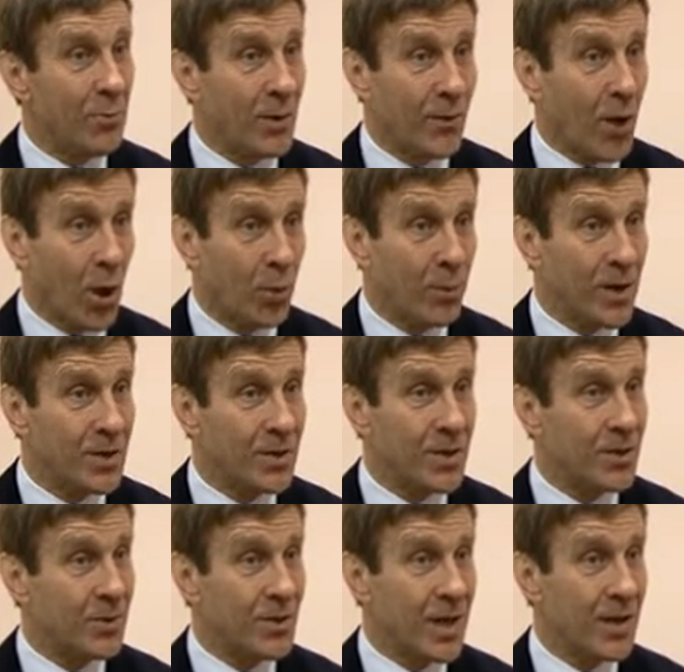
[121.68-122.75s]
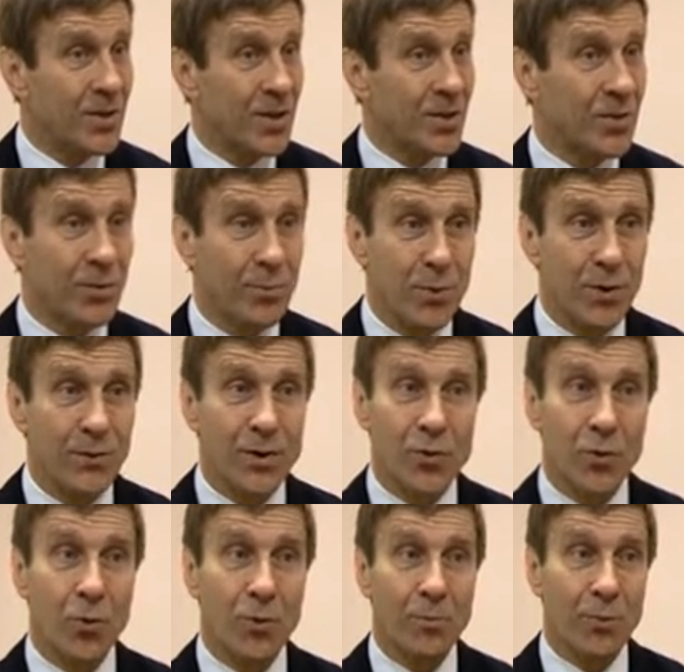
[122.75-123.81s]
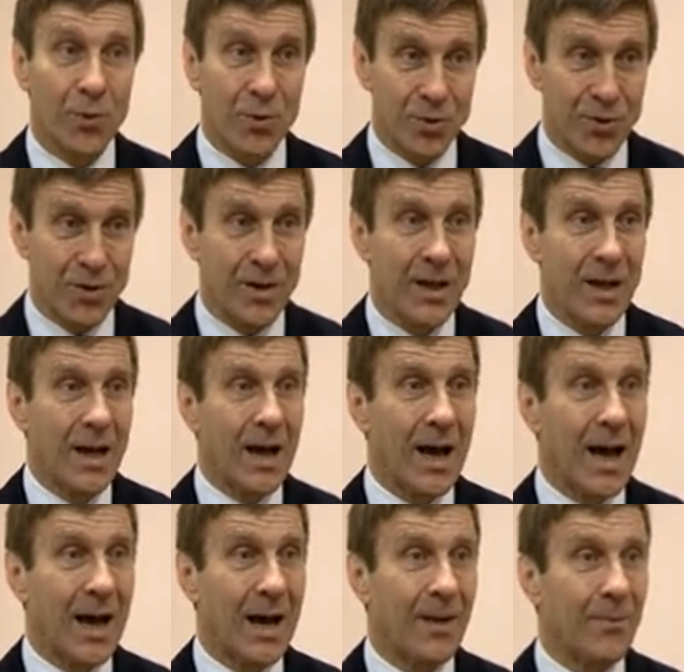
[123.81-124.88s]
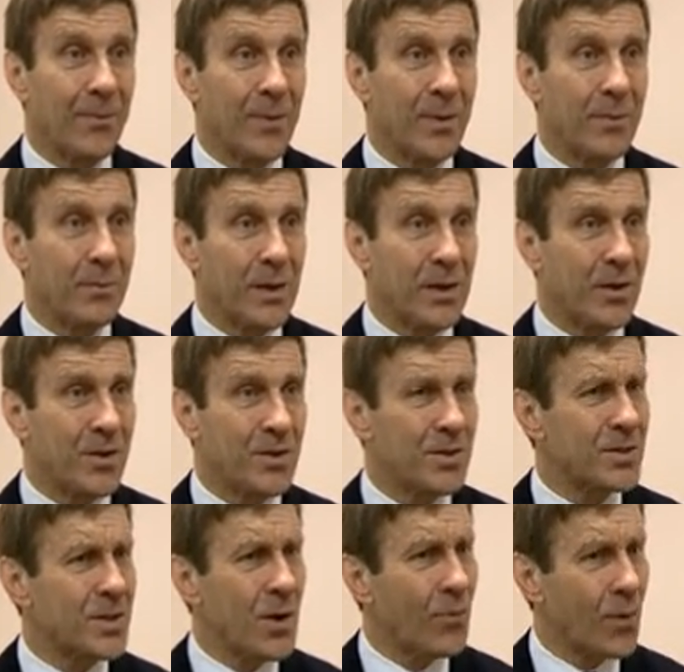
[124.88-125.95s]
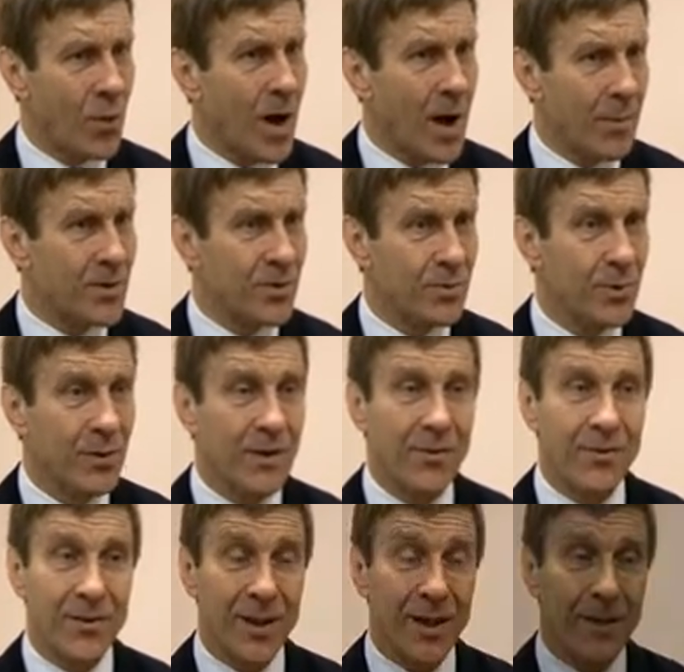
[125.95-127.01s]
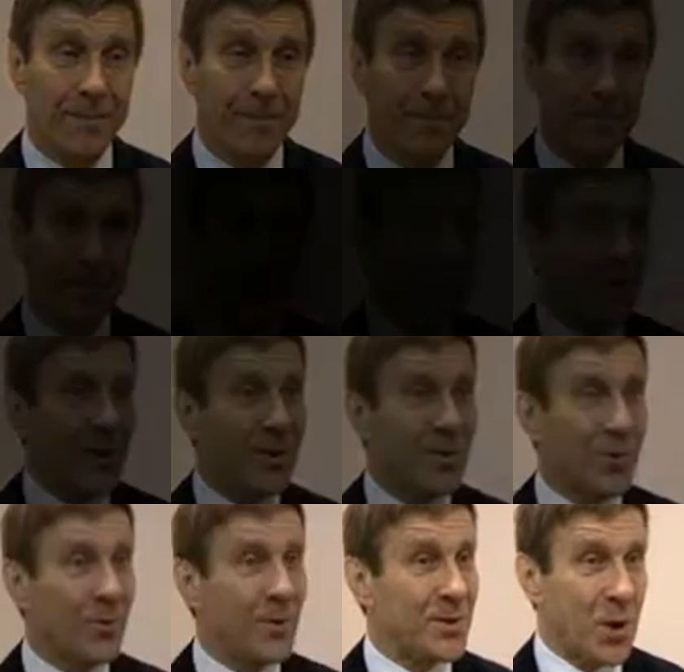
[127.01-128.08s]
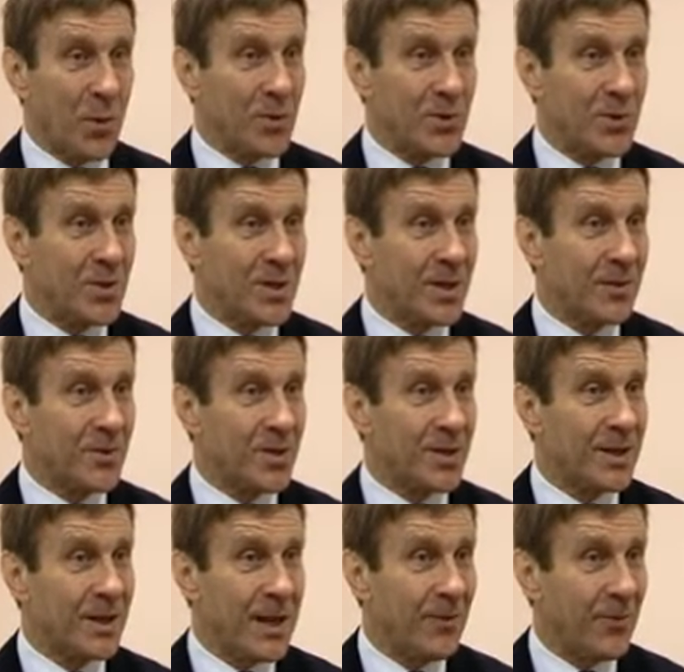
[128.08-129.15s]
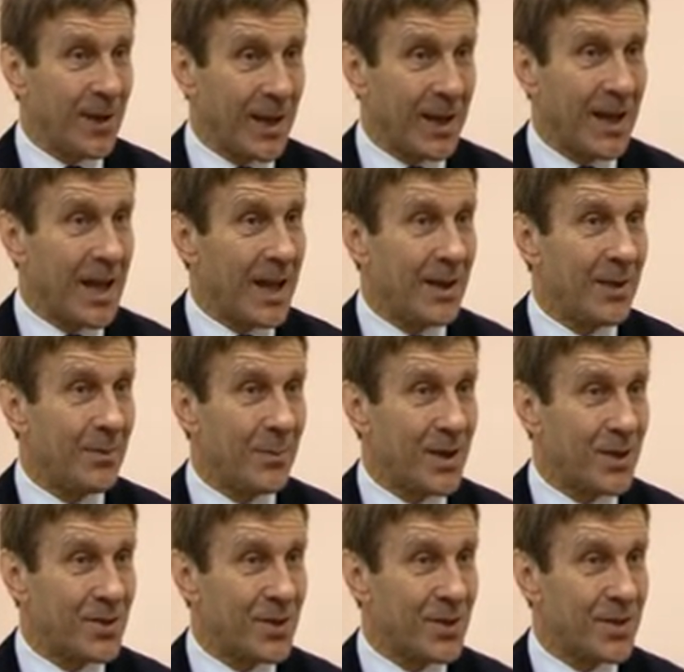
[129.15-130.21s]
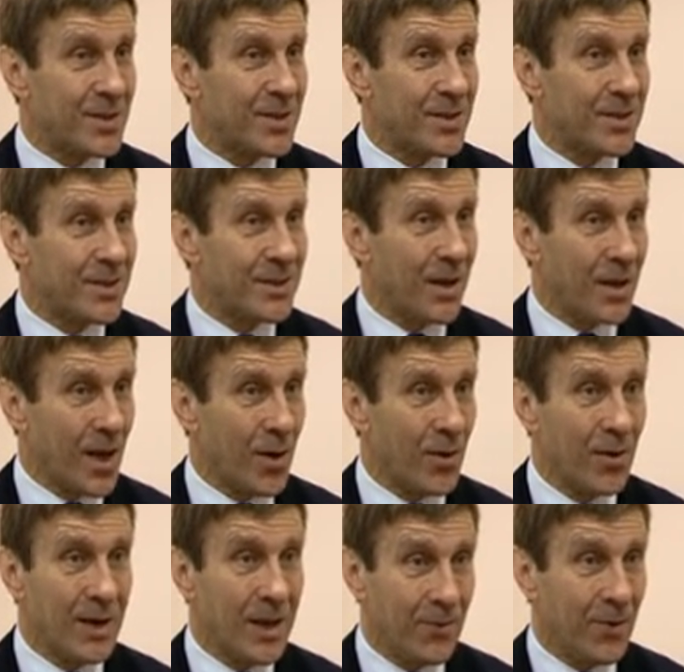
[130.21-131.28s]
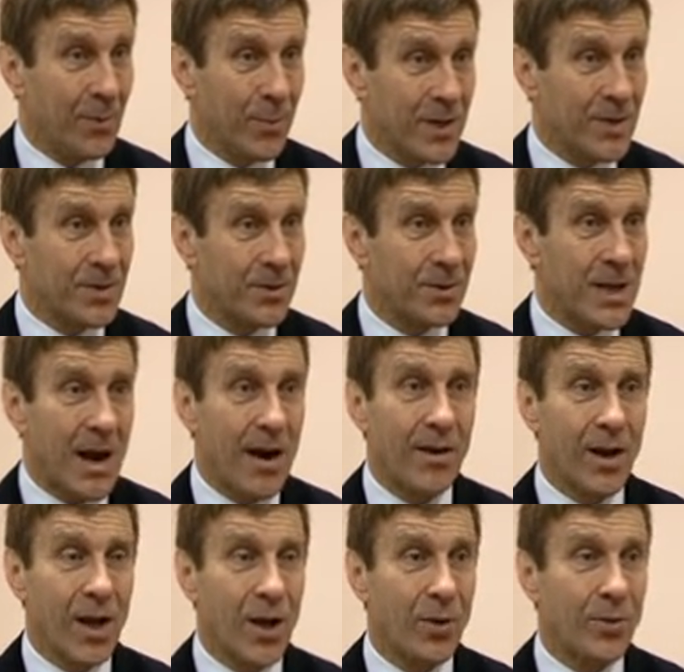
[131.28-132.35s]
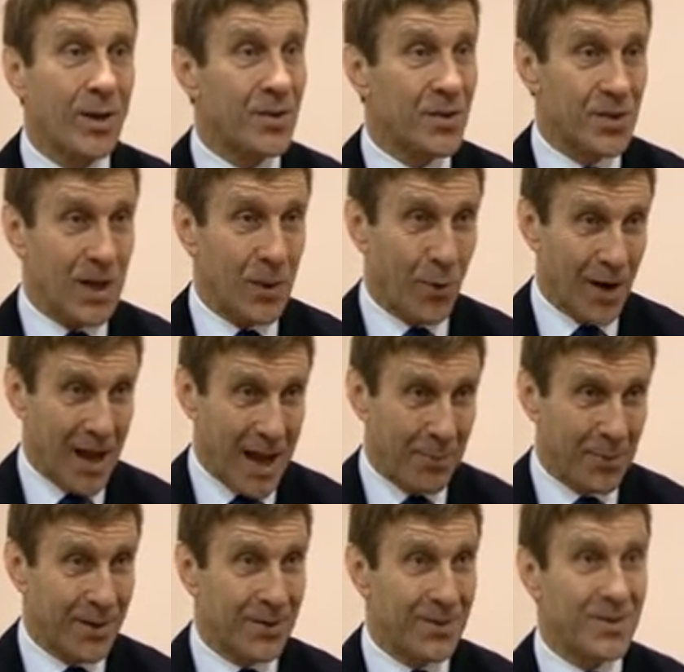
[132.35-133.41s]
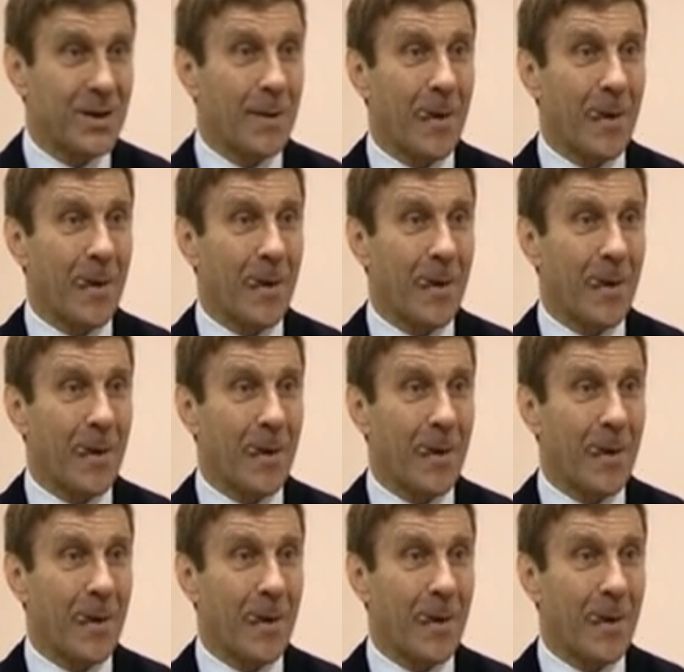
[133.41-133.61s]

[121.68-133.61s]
remove the whole meniscus. You tend just to remove the torn portion because there's no requirement to remove everything. There is always the opportunity of just leaving a meniscus alone, leave a meniscal tear alone and see what happens.